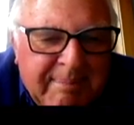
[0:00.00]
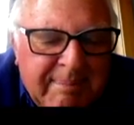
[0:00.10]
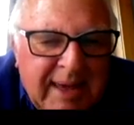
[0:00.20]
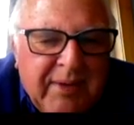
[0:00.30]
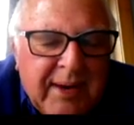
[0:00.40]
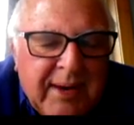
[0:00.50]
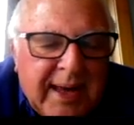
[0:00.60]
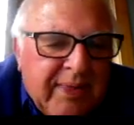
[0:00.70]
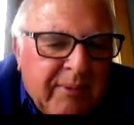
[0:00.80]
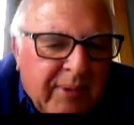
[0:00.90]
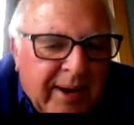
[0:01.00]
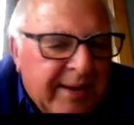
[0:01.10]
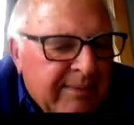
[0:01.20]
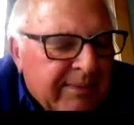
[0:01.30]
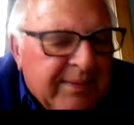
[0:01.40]
If you like the water,
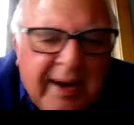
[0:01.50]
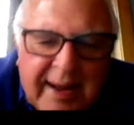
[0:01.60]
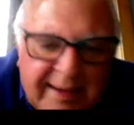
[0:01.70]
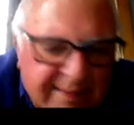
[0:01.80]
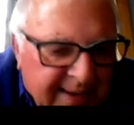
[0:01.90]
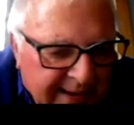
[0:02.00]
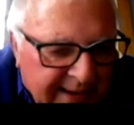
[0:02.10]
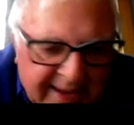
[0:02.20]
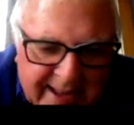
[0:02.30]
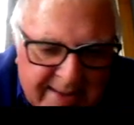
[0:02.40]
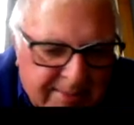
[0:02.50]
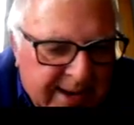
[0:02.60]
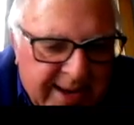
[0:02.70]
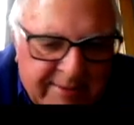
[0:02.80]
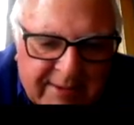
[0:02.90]
you've got to take a
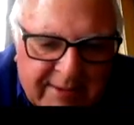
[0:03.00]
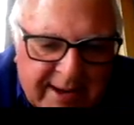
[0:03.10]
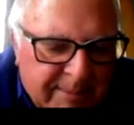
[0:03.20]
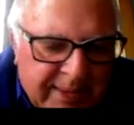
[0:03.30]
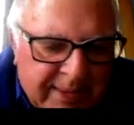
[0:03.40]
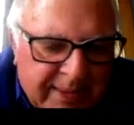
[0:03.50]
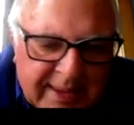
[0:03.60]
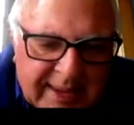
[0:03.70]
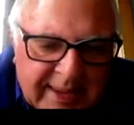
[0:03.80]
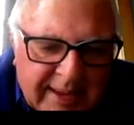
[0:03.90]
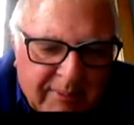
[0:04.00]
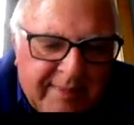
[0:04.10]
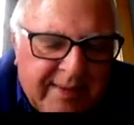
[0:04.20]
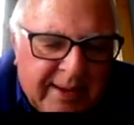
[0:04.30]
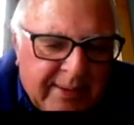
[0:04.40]
catamaran ride up the
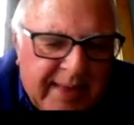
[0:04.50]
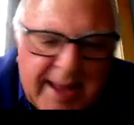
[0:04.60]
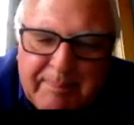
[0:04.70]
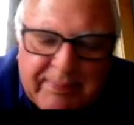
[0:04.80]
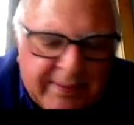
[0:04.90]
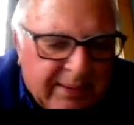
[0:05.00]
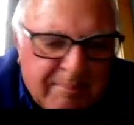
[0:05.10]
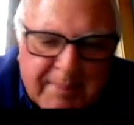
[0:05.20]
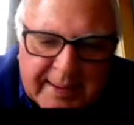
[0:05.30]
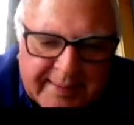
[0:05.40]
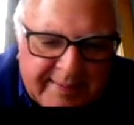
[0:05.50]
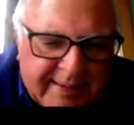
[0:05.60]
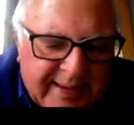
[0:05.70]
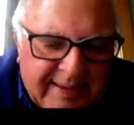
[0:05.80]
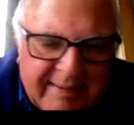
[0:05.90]
West Coast. Absolute must.
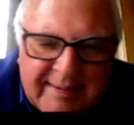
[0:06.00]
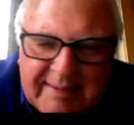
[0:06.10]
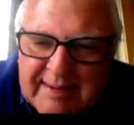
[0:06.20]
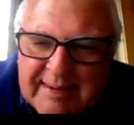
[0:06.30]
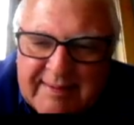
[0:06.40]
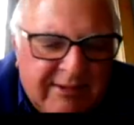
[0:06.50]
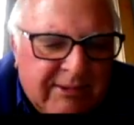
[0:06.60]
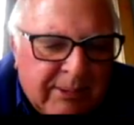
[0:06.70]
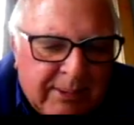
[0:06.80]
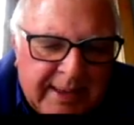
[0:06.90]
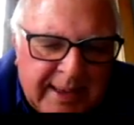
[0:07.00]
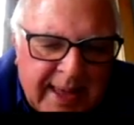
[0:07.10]
It's just a joy.